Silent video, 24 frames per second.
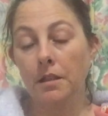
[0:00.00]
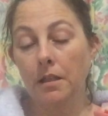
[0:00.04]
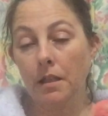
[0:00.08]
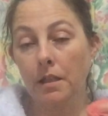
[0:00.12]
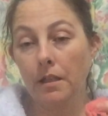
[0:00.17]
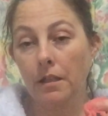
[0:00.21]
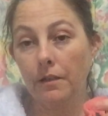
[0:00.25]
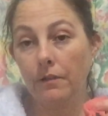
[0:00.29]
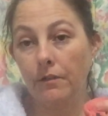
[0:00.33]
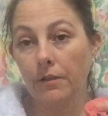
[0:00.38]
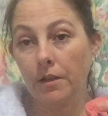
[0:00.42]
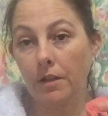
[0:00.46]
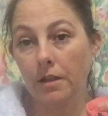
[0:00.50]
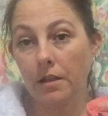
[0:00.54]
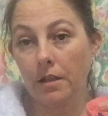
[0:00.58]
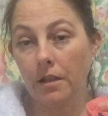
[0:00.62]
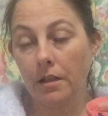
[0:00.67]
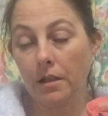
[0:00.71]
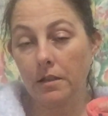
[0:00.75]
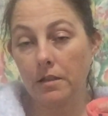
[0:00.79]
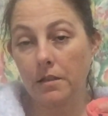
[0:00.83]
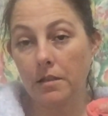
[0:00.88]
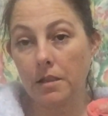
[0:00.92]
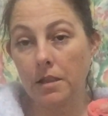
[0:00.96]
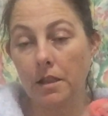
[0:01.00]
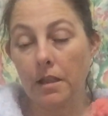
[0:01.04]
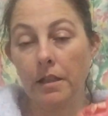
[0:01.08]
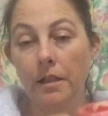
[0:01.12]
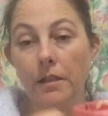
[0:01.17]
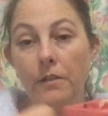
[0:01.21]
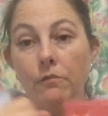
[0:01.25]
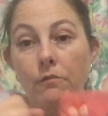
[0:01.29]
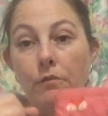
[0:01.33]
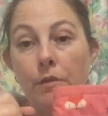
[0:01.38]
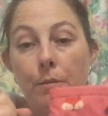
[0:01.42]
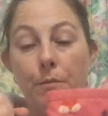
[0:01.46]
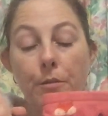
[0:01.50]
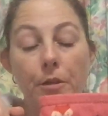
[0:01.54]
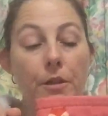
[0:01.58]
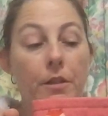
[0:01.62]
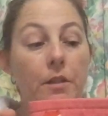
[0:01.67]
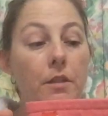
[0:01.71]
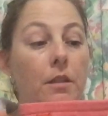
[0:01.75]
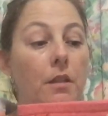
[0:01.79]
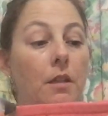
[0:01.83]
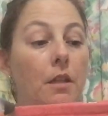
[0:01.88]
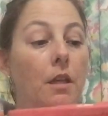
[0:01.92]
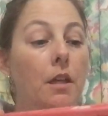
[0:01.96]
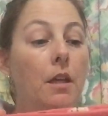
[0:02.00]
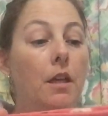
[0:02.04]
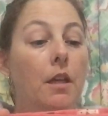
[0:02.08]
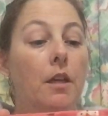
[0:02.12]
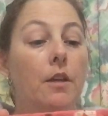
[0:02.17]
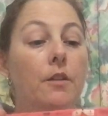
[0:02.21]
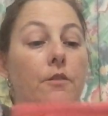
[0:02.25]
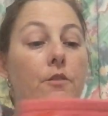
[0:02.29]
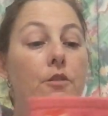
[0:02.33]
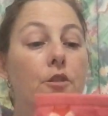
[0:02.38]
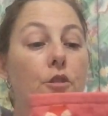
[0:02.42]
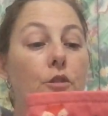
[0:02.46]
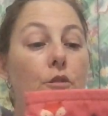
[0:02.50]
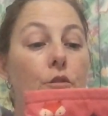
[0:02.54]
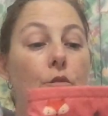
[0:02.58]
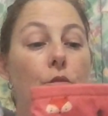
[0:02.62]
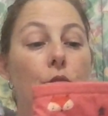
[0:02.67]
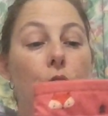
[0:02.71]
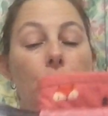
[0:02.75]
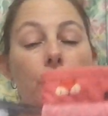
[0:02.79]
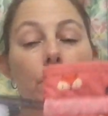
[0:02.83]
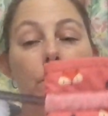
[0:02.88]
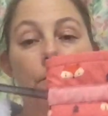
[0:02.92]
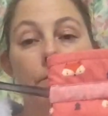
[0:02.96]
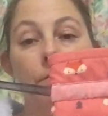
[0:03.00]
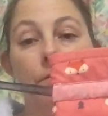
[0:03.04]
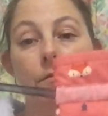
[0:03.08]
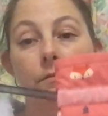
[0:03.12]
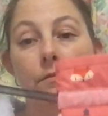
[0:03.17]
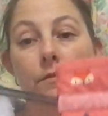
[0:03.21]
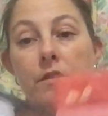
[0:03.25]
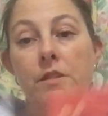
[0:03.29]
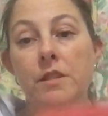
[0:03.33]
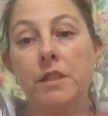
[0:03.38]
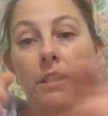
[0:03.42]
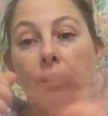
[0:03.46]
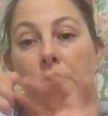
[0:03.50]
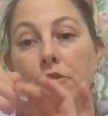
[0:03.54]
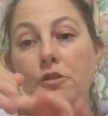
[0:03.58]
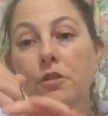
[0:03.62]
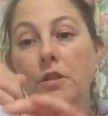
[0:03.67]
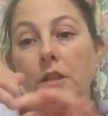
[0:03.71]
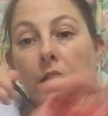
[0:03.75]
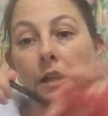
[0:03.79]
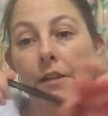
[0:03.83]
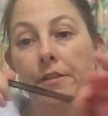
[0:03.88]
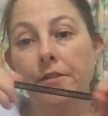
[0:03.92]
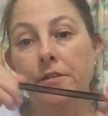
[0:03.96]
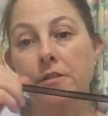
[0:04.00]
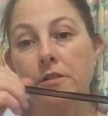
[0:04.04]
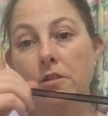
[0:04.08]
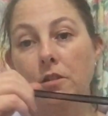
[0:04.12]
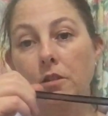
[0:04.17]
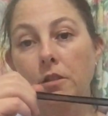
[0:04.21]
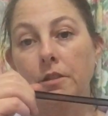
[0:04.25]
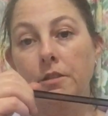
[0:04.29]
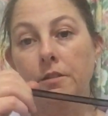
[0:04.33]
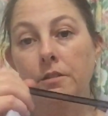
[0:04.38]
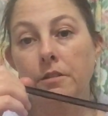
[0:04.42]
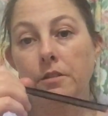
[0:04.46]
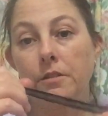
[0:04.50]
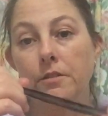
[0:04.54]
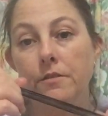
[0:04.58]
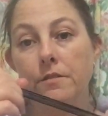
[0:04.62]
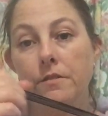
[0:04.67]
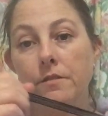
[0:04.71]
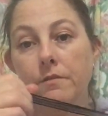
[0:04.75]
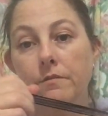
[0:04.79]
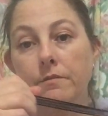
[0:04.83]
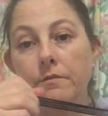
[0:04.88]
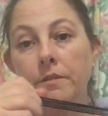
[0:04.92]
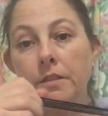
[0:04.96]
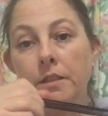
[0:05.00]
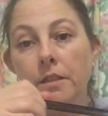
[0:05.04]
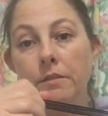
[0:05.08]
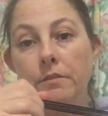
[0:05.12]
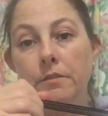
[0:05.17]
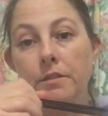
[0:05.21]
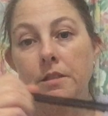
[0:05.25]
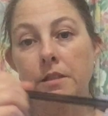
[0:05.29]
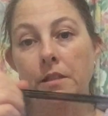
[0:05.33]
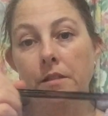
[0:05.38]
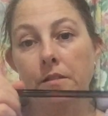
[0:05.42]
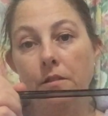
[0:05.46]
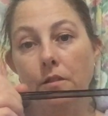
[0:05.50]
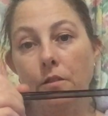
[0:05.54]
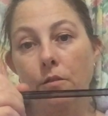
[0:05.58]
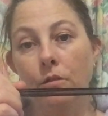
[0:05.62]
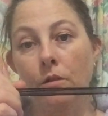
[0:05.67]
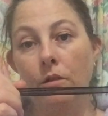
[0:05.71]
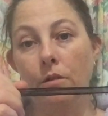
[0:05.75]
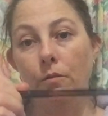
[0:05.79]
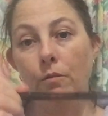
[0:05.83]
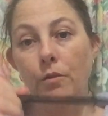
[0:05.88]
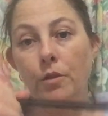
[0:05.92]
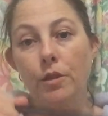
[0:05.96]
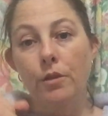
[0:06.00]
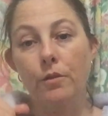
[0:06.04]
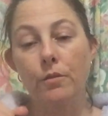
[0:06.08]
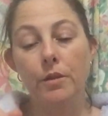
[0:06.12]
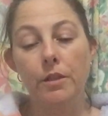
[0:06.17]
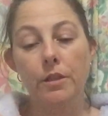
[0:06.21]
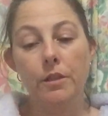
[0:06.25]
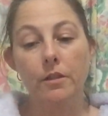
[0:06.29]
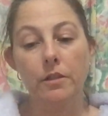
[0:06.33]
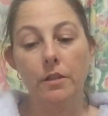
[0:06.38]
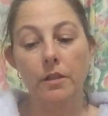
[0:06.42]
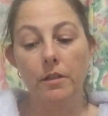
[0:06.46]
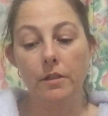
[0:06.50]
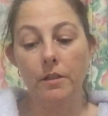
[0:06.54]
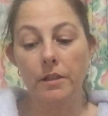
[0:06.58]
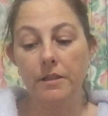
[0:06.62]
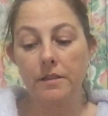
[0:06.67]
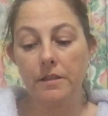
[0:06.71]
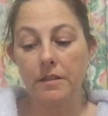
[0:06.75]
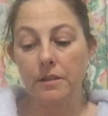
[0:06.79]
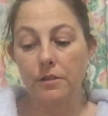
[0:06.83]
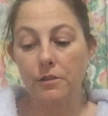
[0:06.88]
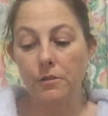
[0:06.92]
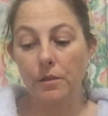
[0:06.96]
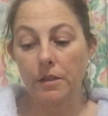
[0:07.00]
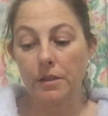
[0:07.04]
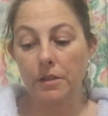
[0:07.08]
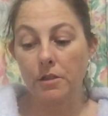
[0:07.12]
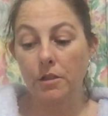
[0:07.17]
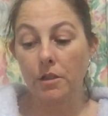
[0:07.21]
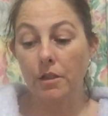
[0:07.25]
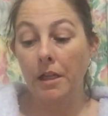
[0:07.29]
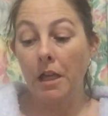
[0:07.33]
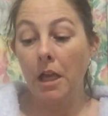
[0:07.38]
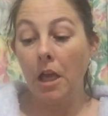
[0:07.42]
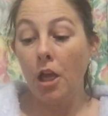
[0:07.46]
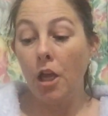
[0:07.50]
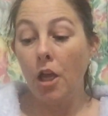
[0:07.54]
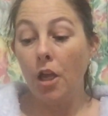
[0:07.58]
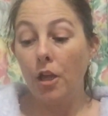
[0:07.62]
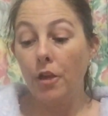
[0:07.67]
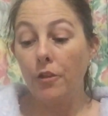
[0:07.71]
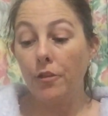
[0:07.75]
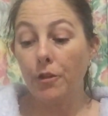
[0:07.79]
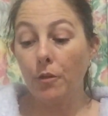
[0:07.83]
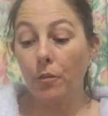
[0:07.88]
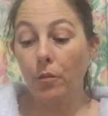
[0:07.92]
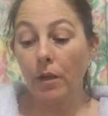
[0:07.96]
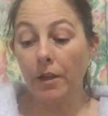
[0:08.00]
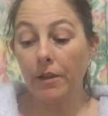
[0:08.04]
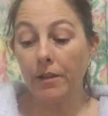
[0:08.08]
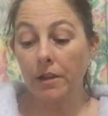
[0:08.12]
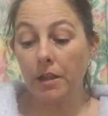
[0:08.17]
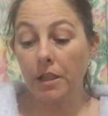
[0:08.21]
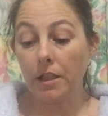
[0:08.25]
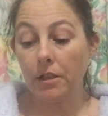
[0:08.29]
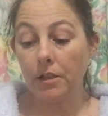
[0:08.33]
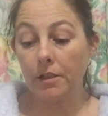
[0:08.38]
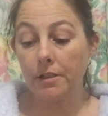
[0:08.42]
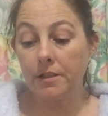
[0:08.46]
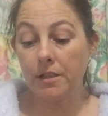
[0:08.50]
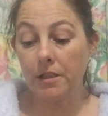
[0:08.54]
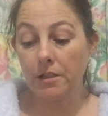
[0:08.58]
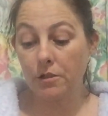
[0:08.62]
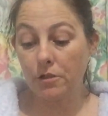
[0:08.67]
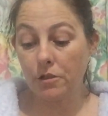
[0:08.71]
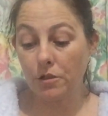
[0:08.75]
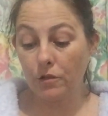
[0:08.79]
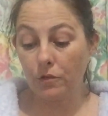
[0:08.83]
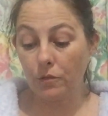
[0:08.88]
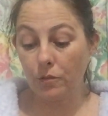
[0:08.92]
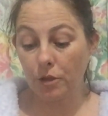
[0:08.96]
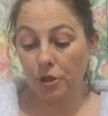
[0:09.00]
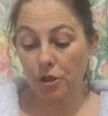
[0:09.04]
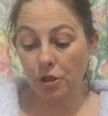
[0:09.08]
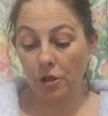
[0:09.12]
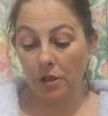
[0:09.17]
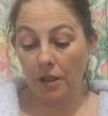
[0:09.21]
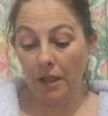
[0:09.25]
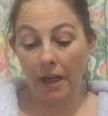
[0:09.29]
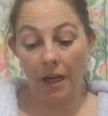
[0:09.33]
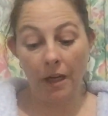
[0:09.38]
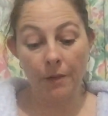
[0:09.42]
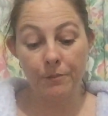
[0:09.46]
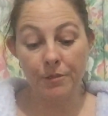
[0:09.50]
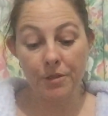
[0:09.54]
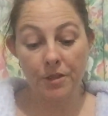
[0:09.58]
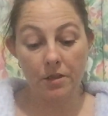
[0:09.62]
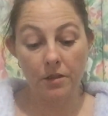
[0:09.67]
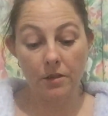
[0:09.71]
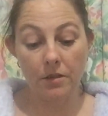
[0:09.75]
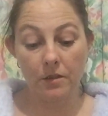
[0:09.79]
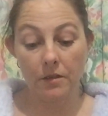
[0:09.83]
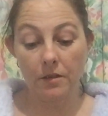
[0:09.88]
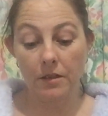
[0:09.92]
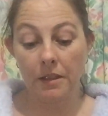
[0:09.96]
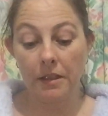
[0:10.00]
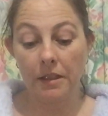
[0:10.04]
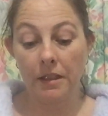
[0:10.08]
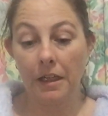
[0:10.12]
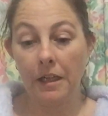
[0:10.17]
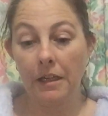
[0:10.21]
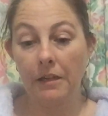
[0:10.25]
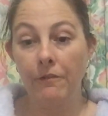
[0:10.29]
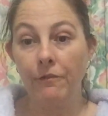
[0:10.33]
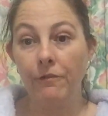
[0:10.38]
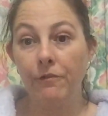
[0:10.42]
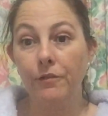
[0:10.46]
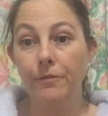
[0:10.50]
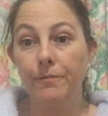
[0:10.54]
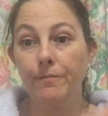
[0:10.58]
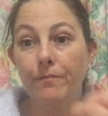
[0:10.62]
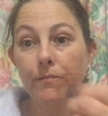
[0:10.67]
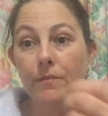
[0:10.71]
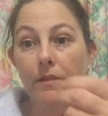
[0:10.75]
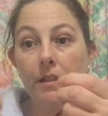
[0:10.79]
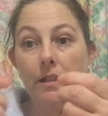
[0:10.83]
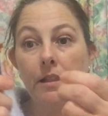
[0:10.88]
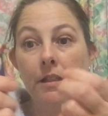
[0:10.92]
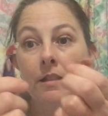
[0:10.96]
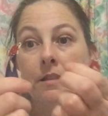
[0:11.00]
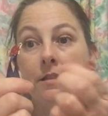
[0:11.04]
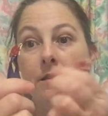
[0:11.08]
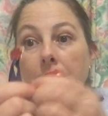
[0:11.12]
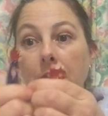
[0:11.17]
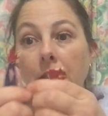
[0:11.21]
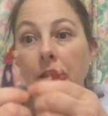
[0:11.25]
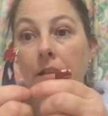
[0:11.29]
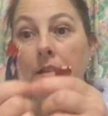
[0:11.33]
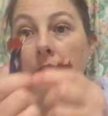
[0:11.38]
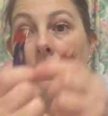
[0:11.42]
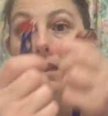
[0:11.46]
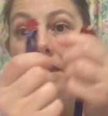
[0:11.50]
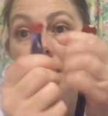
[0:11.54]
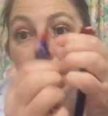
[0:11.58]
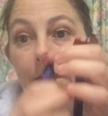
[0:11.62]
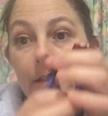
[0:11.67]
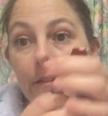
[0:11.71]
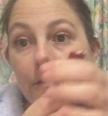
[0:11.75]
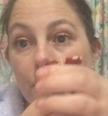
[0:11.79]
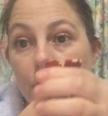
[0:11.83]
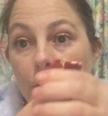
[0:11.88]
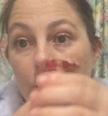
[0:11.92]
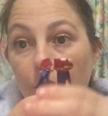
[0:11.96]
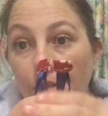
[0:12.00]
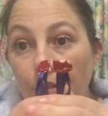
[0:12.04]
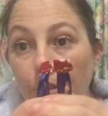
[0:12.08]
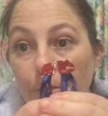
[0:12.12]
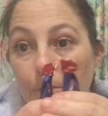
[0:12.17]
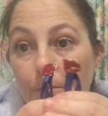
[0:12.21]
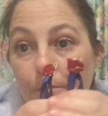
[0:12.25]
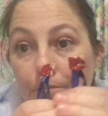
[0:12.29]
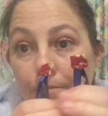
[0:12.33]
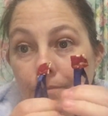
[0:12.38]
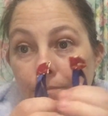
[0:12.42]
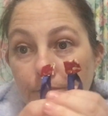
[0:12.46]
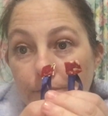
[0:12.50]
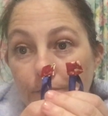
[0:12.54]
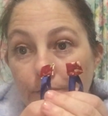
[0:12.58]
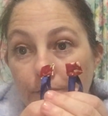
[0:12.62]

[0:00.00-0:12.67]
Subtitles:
can't even think today, ribbon to cinch the other side, because, you know, it doesn't quite work when you can only cinch one side. The one thing I did do, which I absolutely love, is the little ends on them,